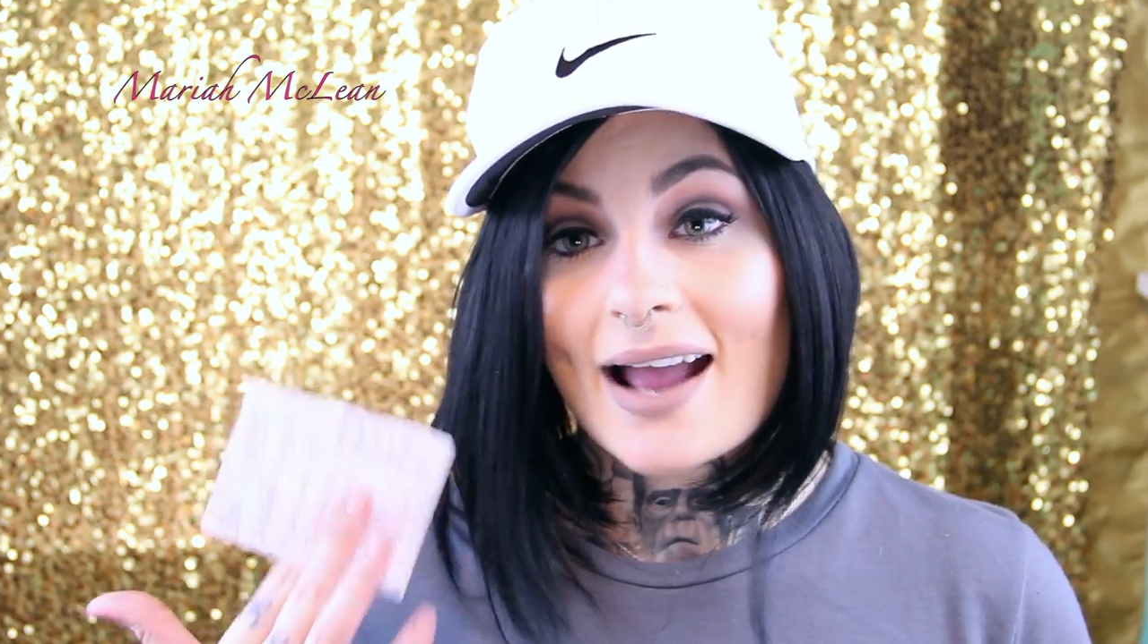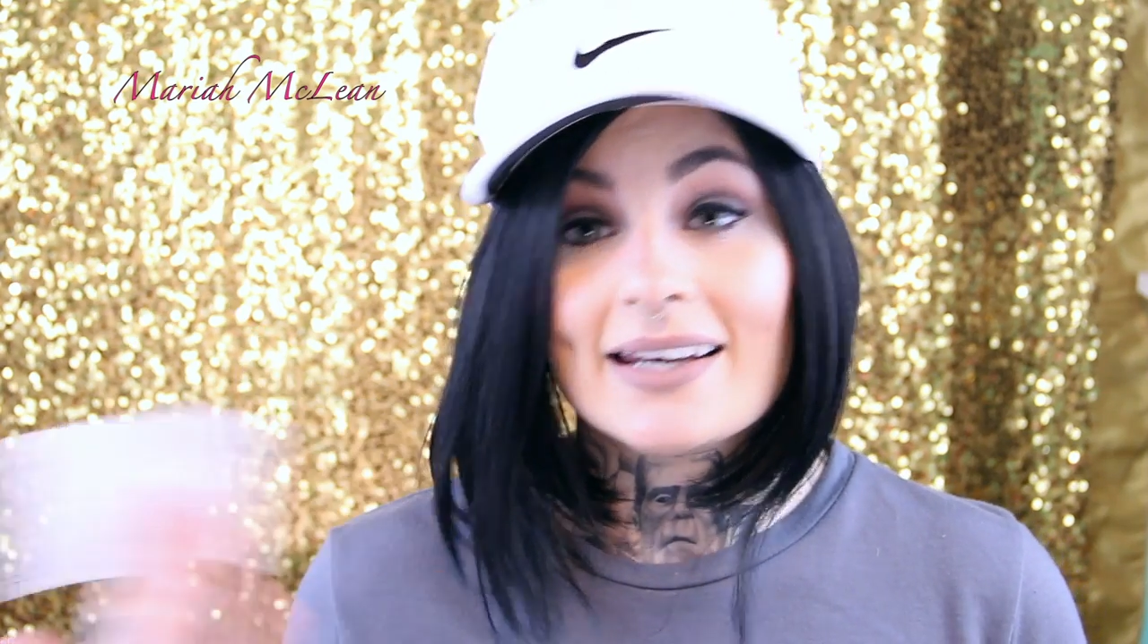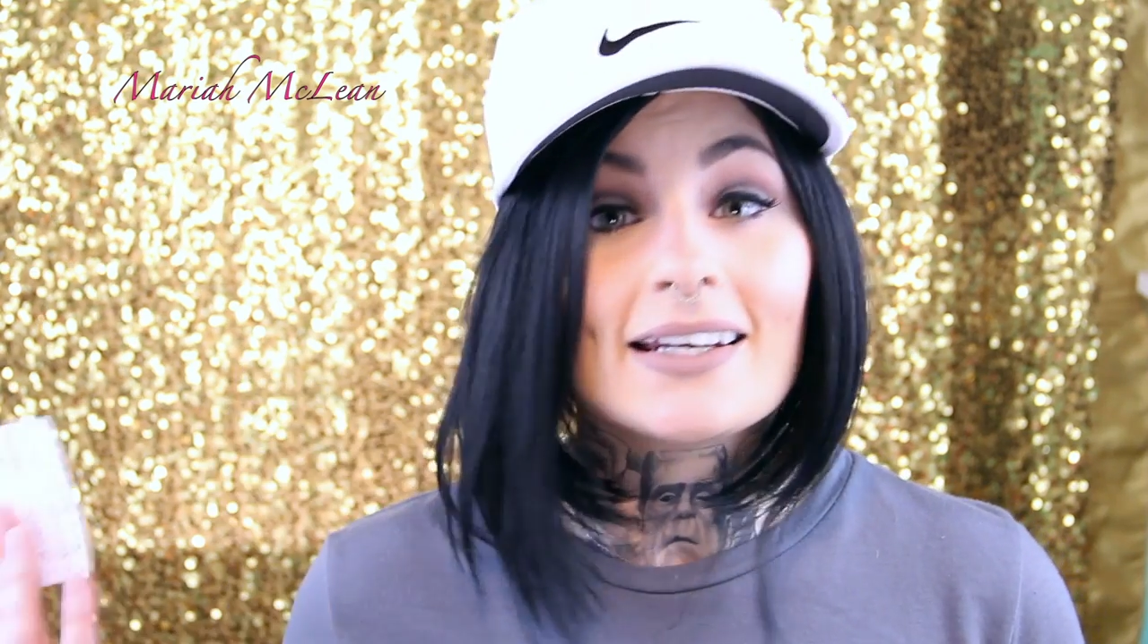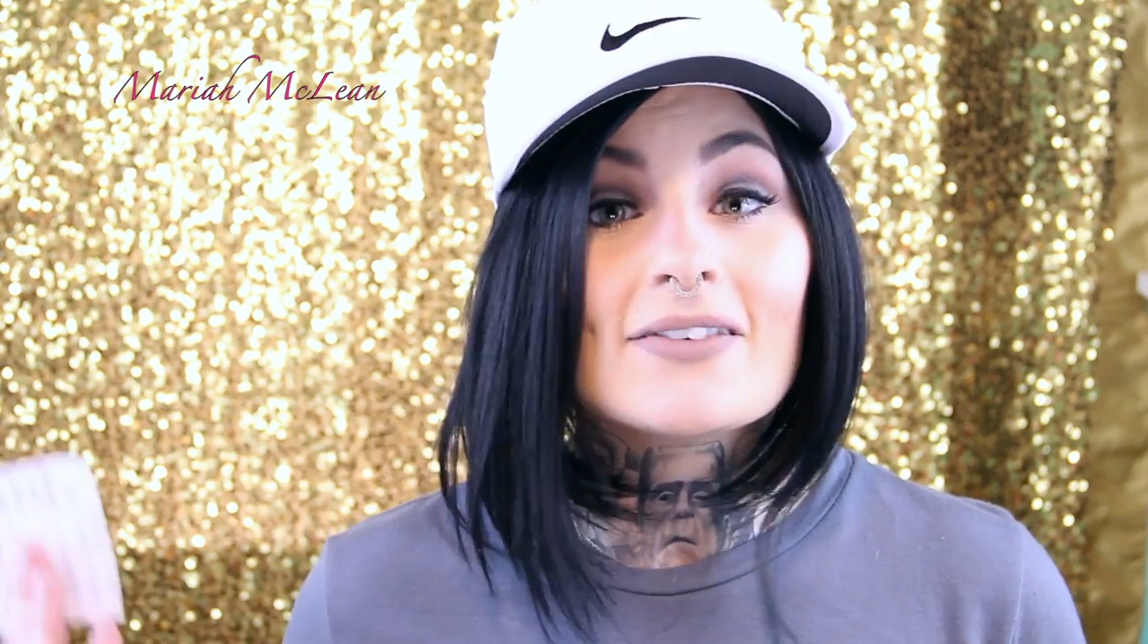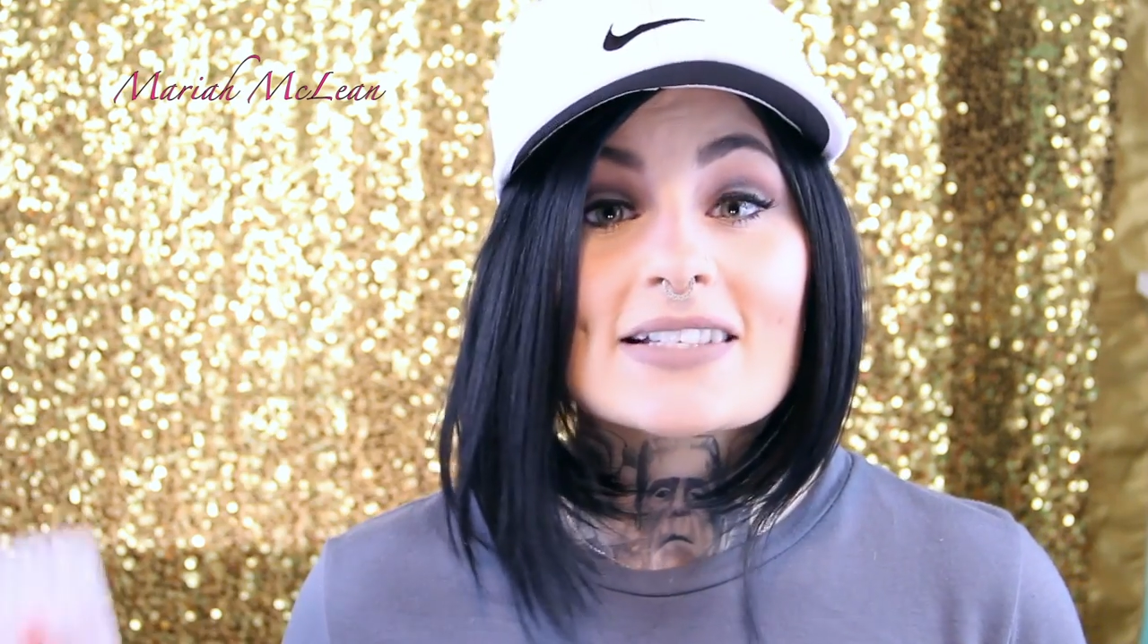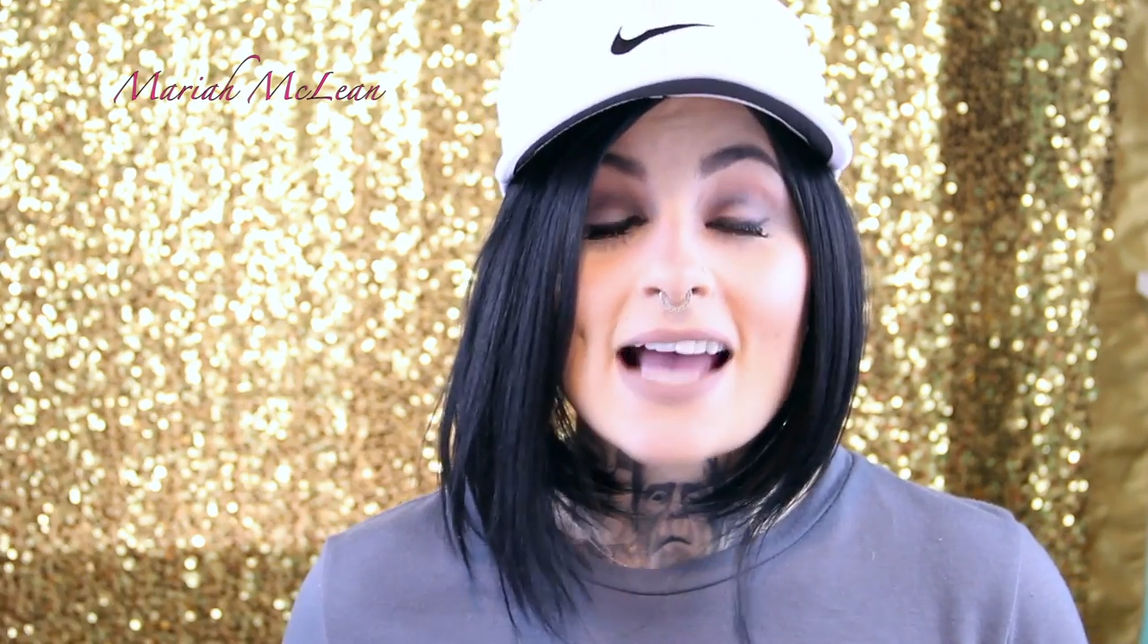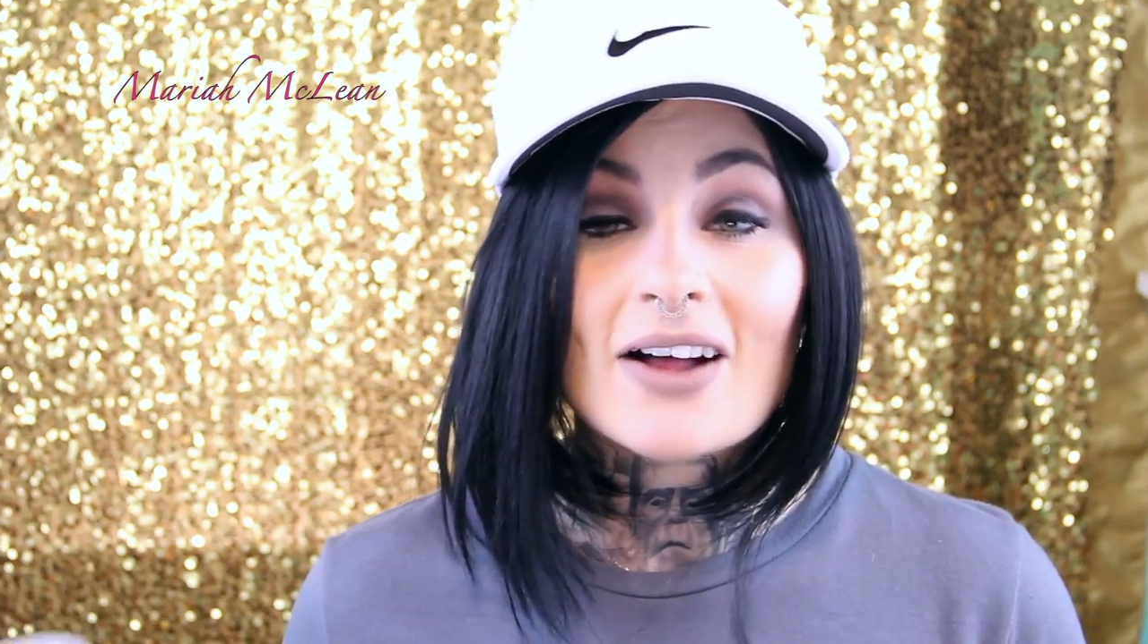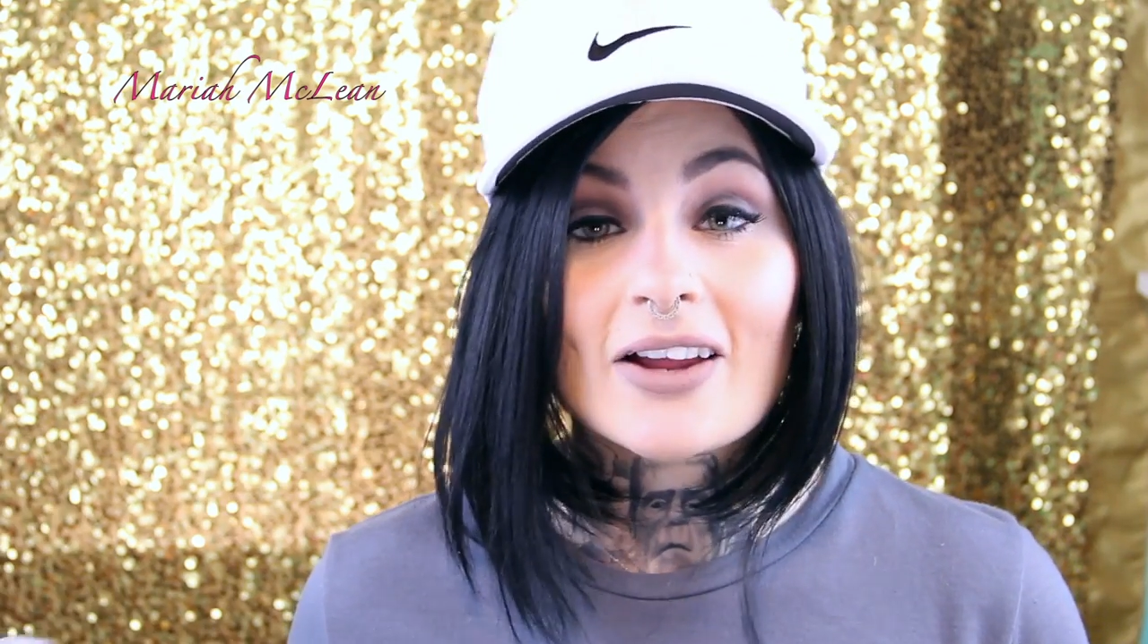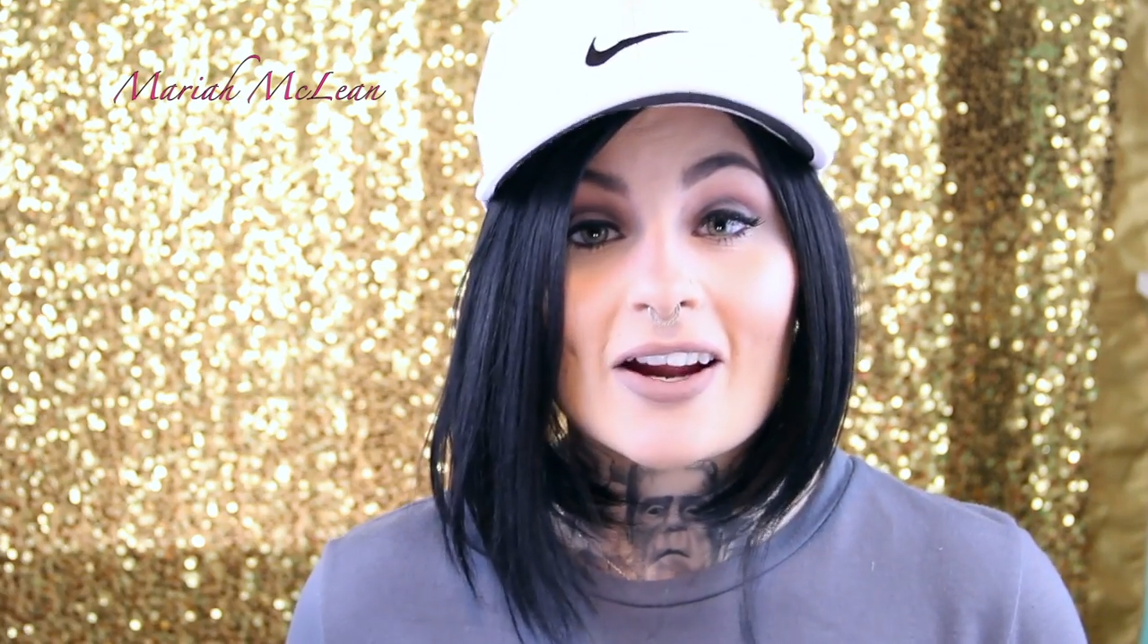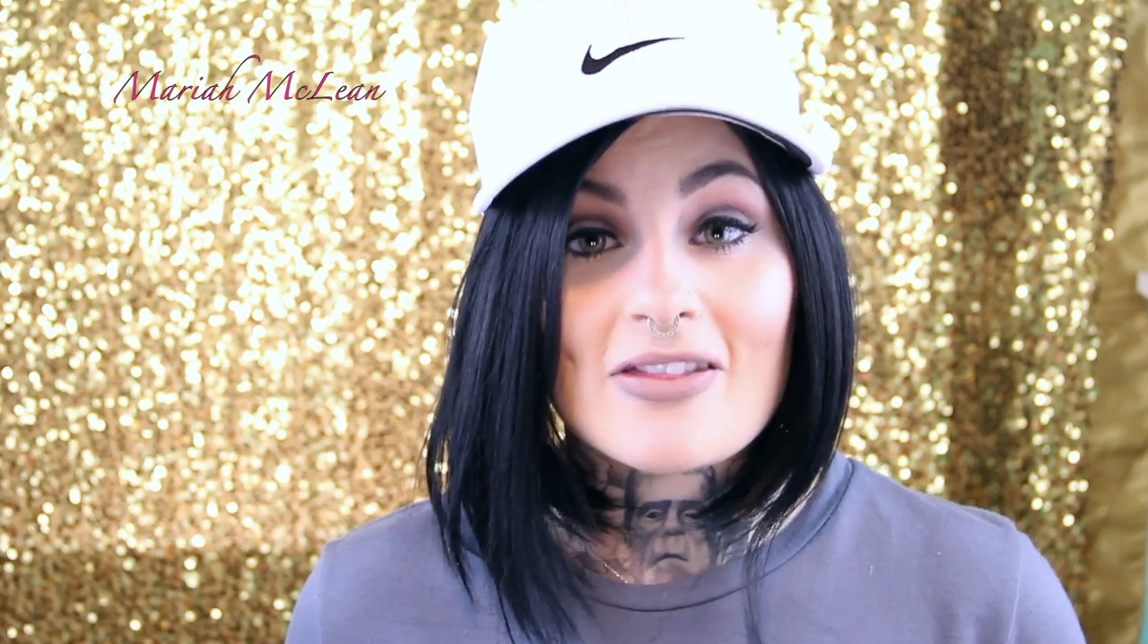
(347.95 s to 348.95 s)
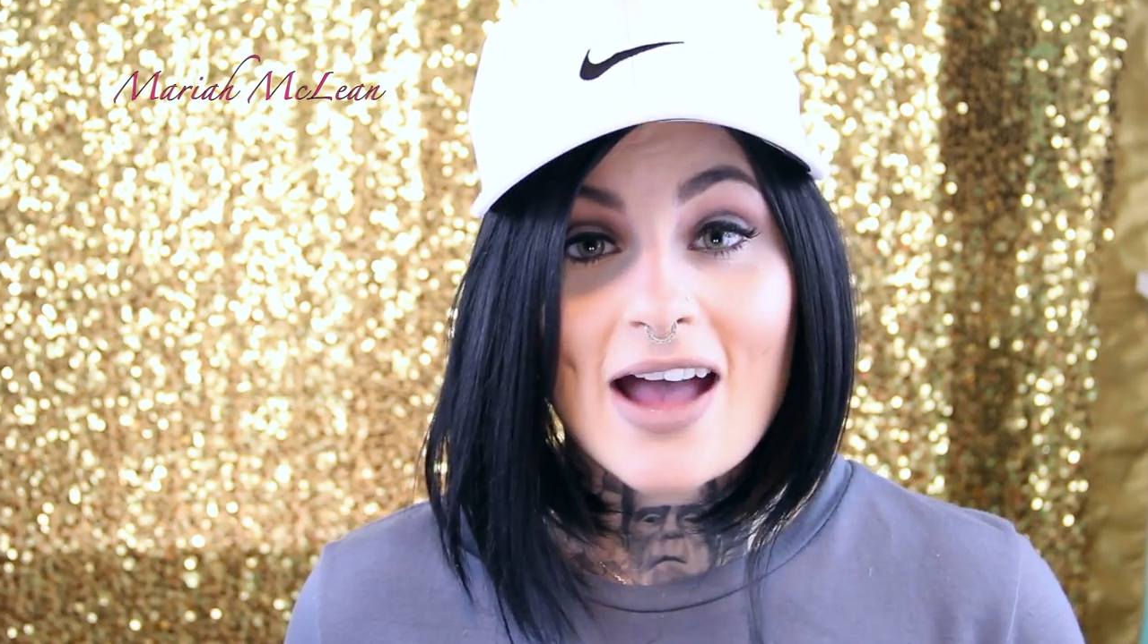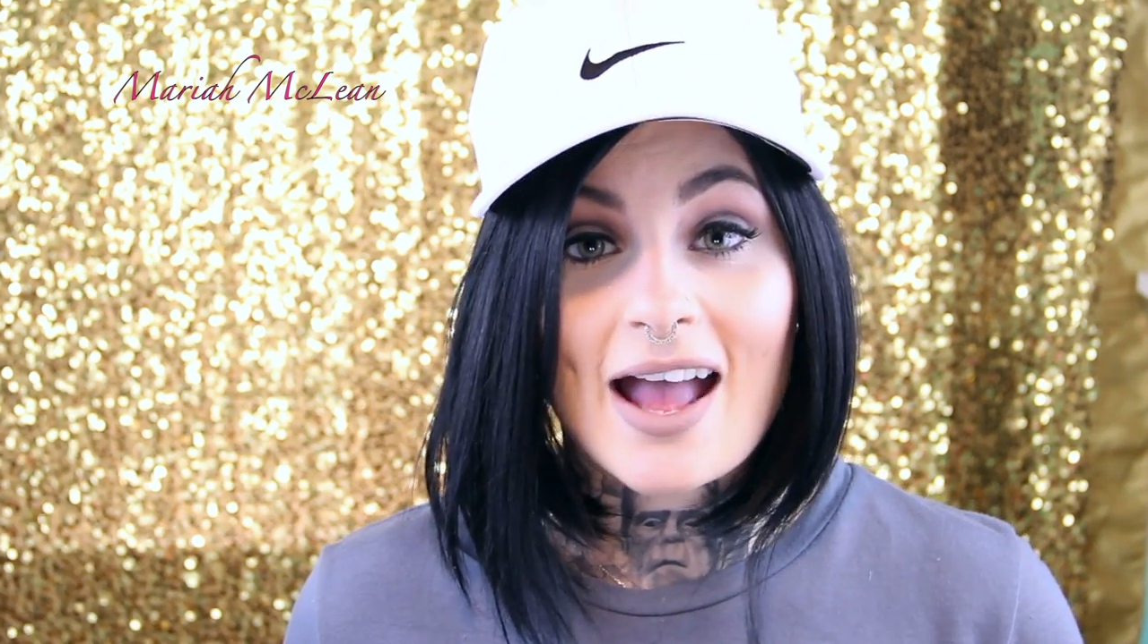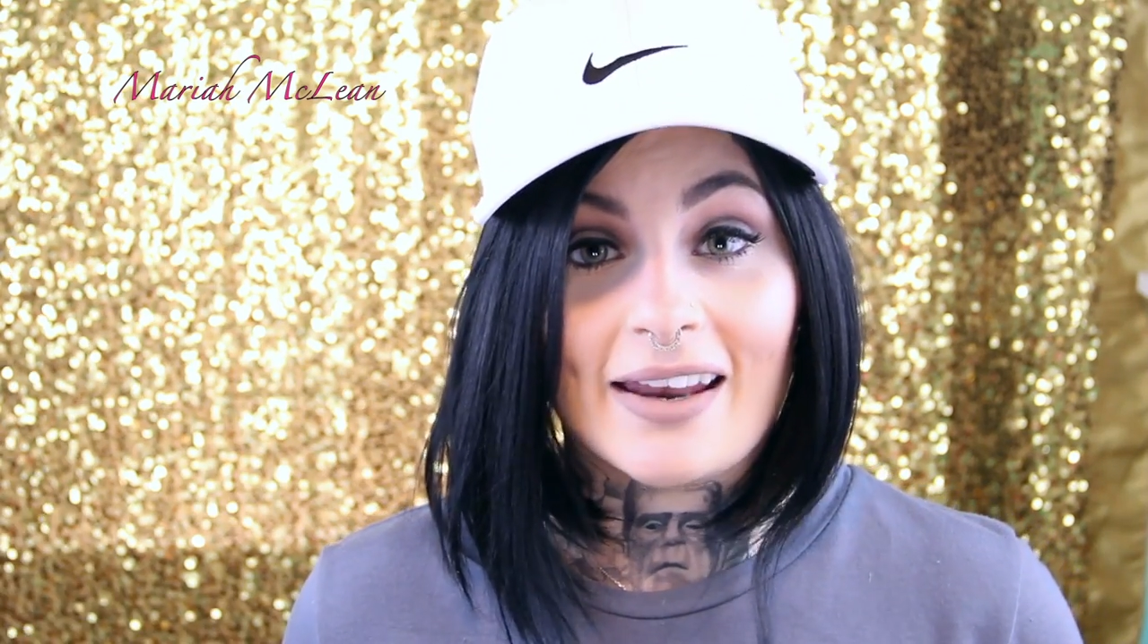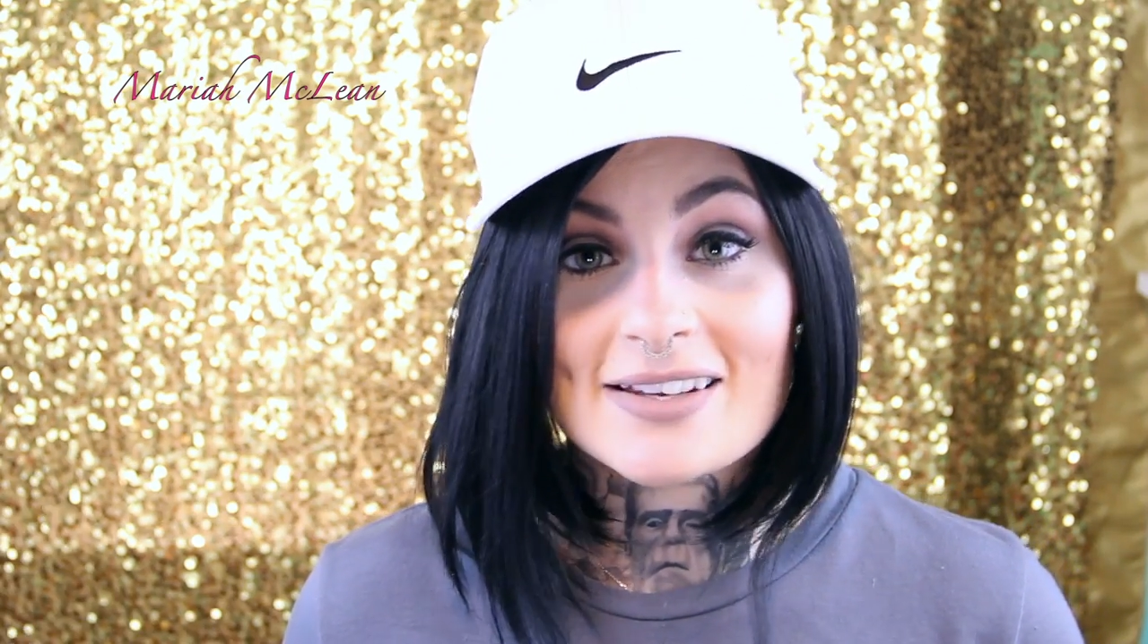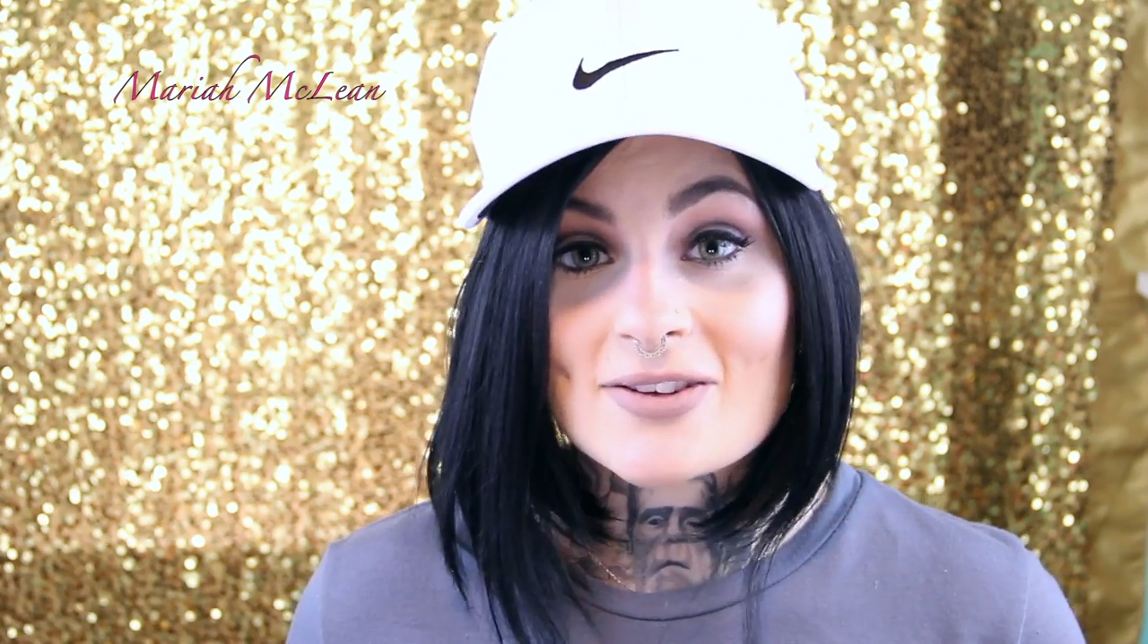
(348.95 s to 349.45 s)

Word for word: I didn't even tell her then.